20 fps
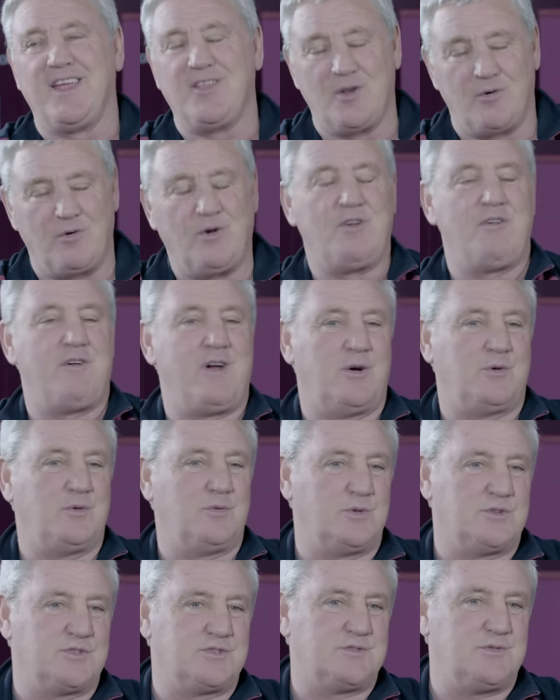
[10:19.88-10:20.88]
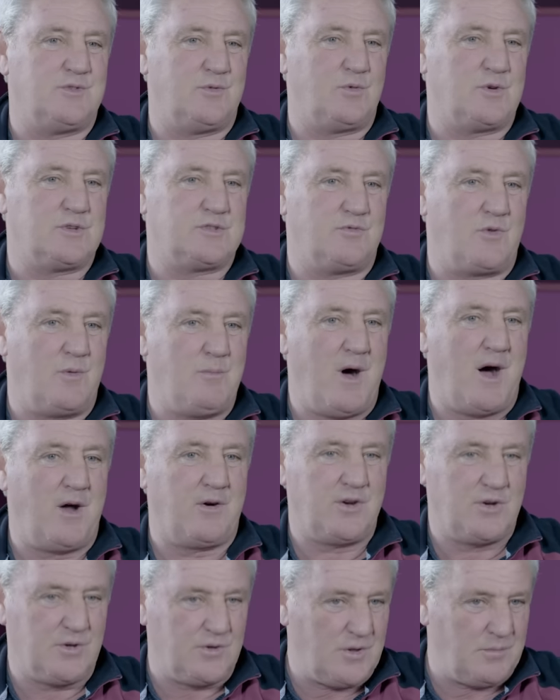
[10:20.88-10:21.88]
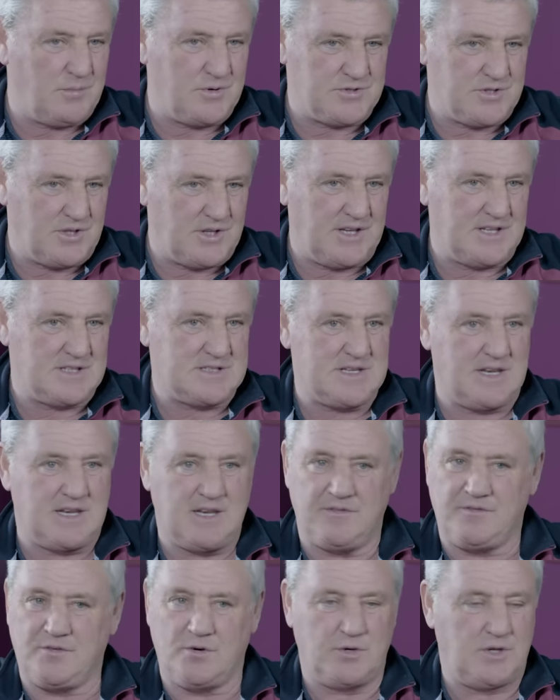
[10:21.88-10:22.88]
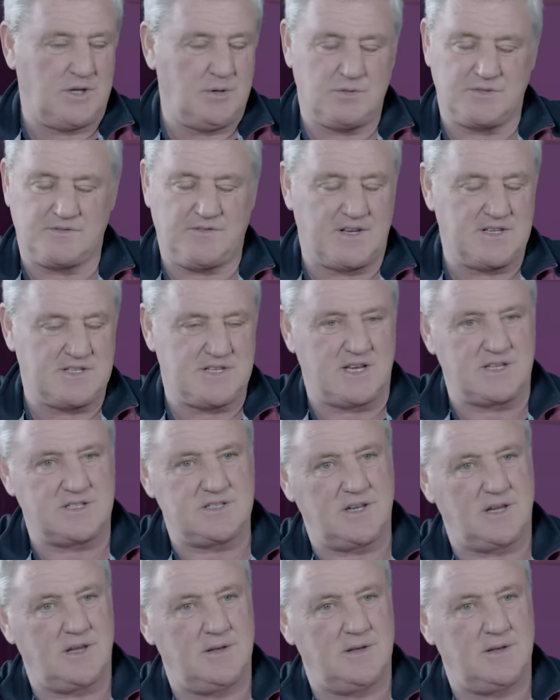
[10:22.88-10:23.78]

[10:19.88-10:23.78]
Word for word: the runaround was, was Romario, the Brazilian centre forward. He was fantastic.